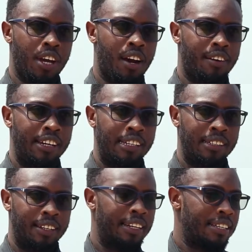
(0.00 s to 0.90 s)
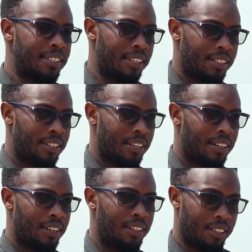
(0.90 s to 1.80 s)
are in the real estate
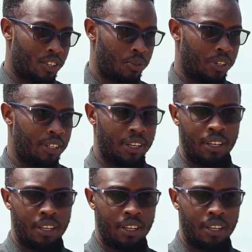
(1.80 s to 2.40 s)
industry,